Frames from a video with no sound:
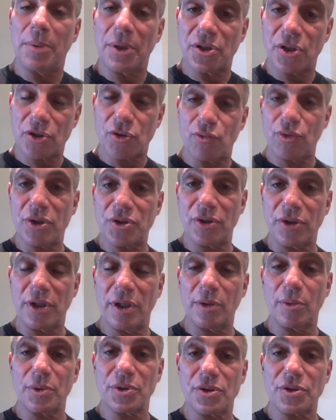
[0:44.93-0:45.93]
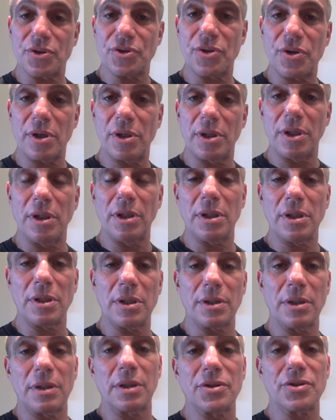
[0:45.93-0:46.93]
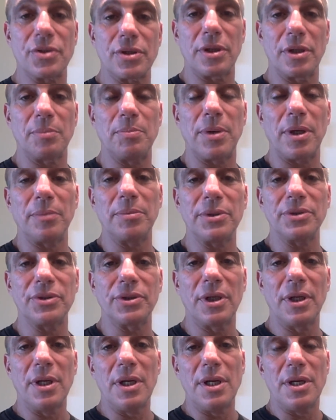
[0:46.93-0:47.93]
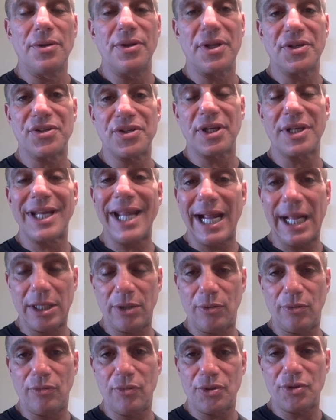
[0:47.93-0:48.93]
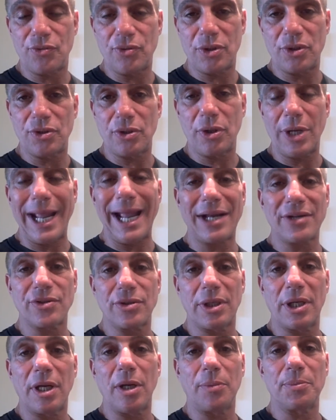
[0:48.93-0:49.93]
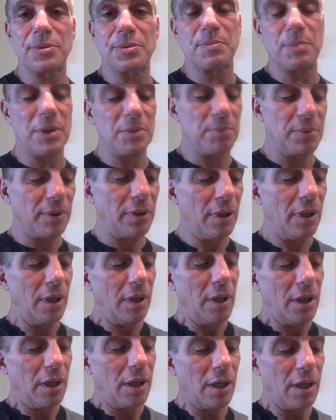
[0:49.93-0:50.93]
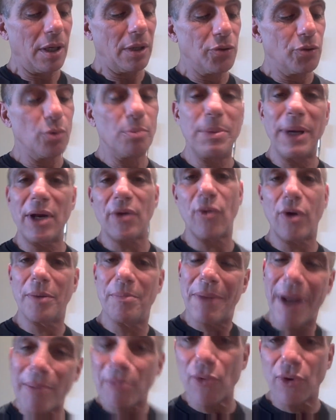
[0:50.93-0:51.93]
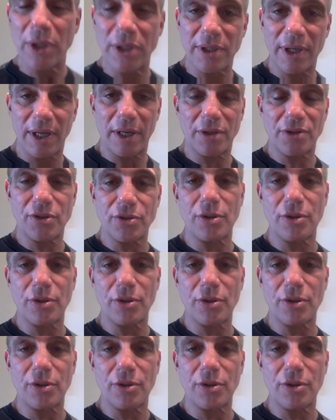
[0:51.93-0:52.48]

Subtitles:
but just recently there was a study published that said calorie restriction actually helps people do better on memory tests.